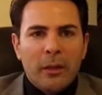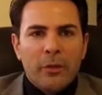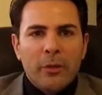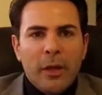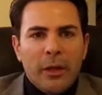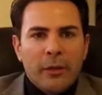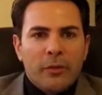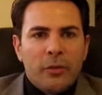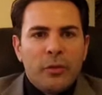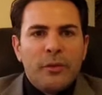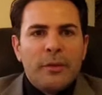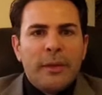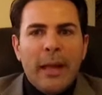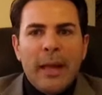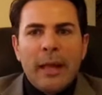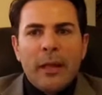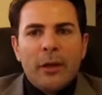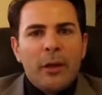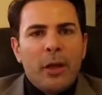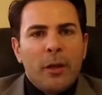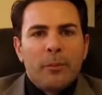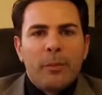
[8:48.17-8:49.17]
Not
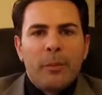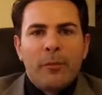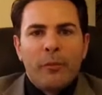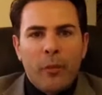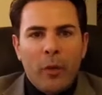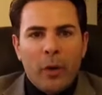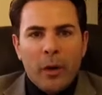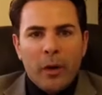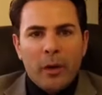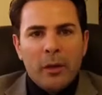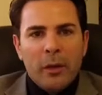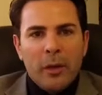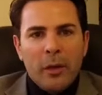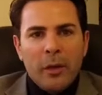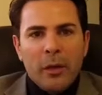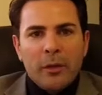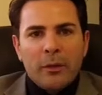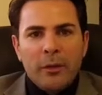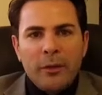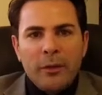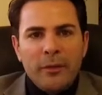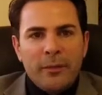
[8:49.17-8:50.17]
today and not before.
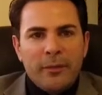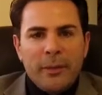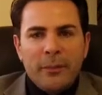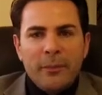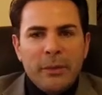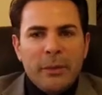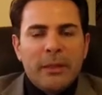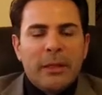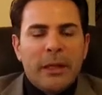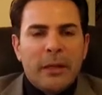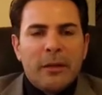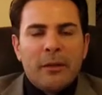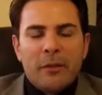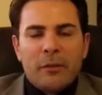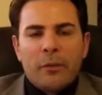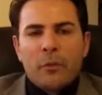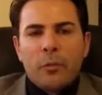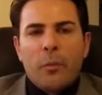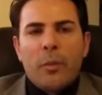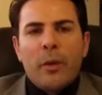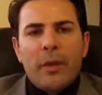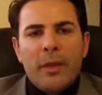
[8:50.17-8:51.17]
This is something that
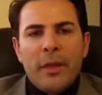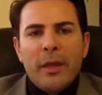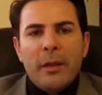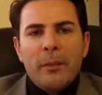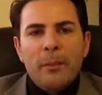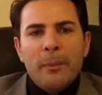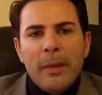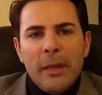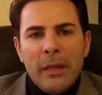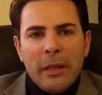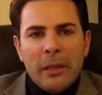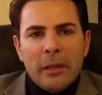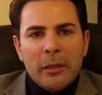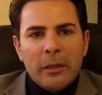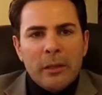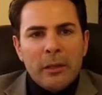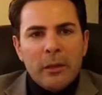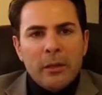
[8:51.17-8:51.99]
is within me.